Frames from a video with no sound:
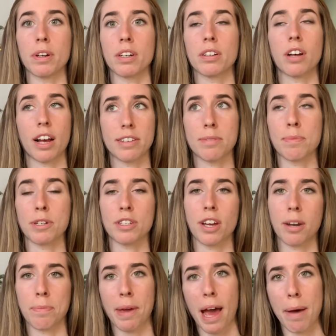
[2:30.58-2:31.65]
customers are going to
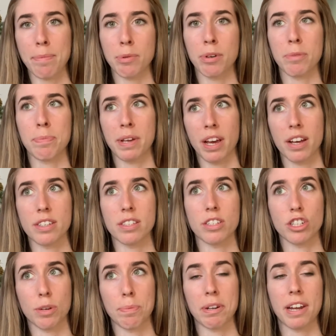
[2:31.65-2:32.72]
be happy with because the
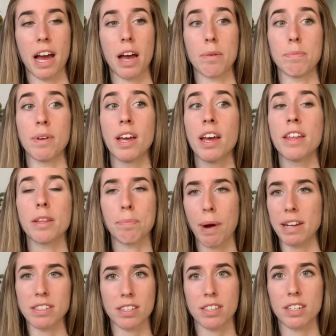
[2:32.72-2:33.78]
shipping time, the
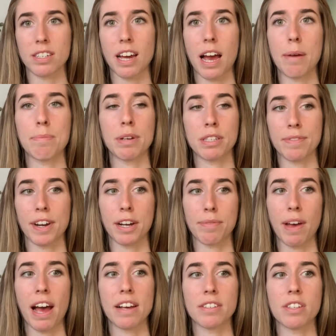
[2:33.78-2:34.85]
processing time is very
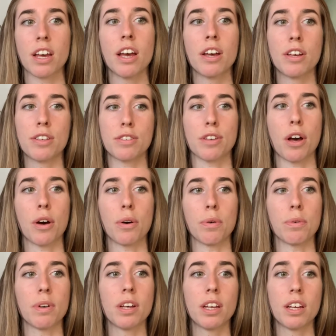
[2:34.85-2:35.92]
fast. So
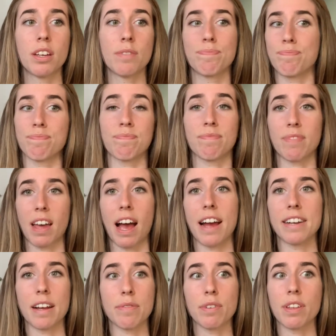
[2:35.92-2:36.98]
I
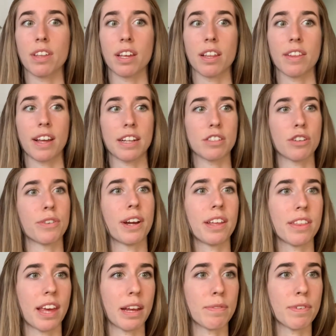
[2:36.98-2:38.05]
definitely think that that's a great
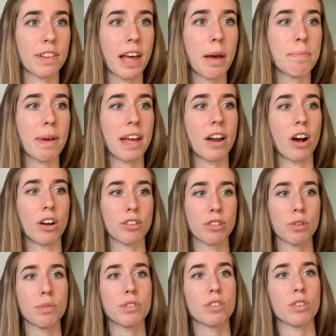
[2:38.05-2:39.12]
thing for them. And also
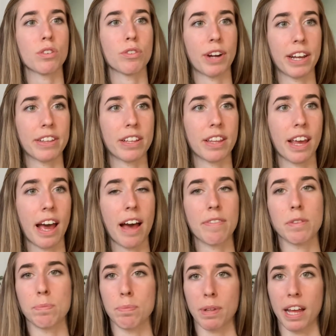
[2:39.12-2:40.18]
it's great that they have the
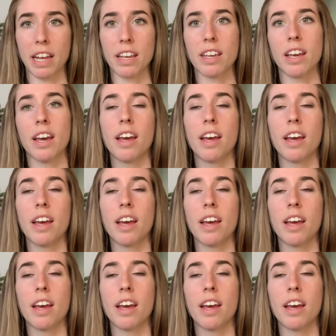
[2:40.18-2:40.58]
blank